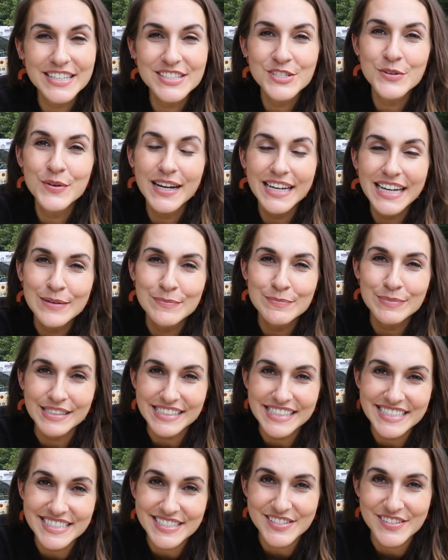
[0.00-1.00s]
to a
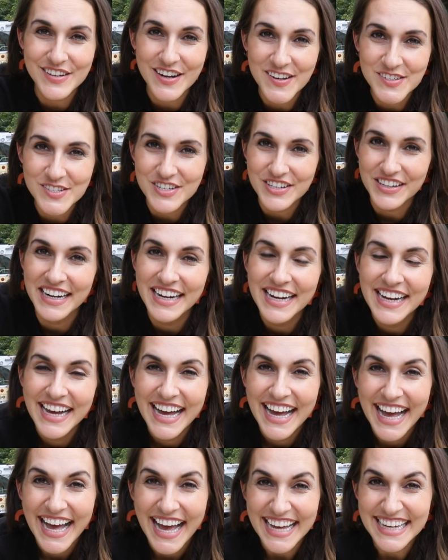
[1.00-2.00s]
complete stranger.
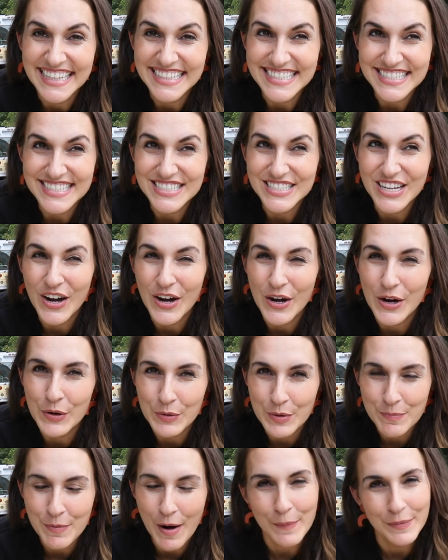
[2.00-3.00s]
And so
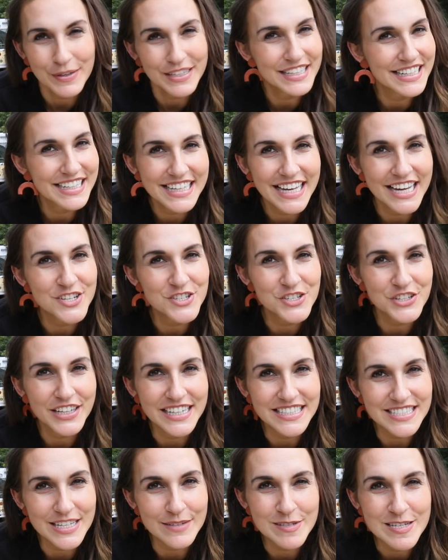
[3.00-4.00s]
we probably need to catch you
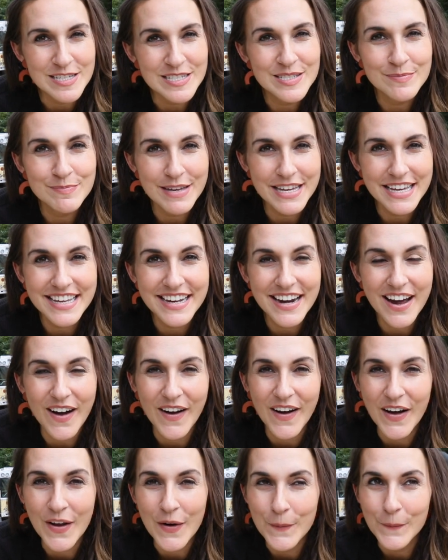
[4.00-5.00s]
guys up to speed
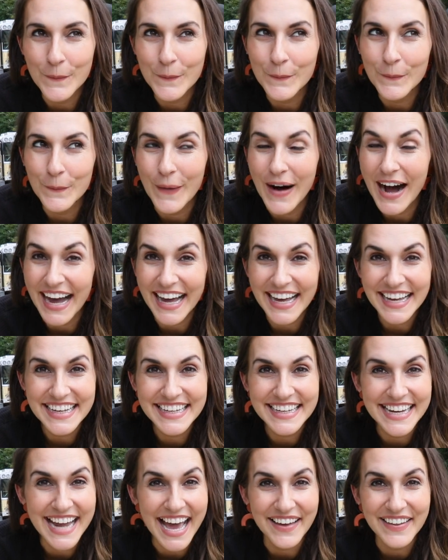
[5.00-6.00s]
on why
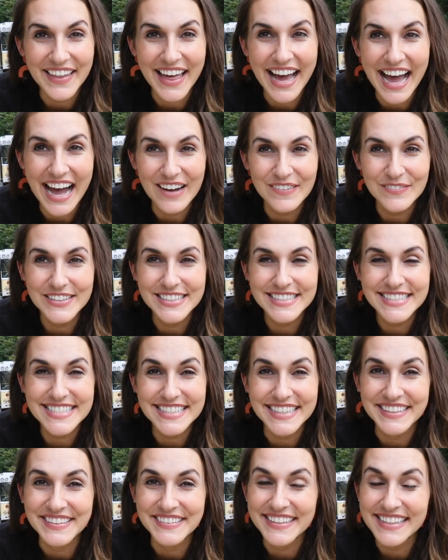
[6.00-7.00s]
and how that happened.
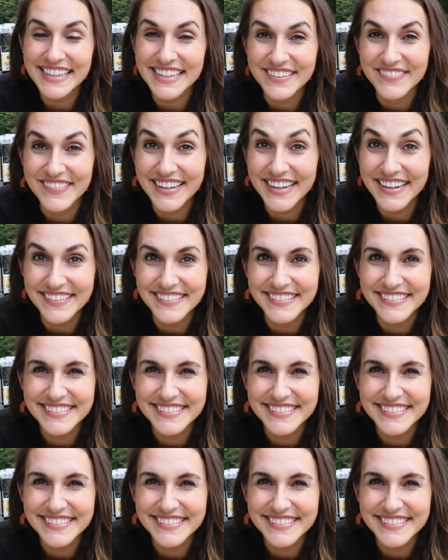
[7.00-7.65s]
So here we go.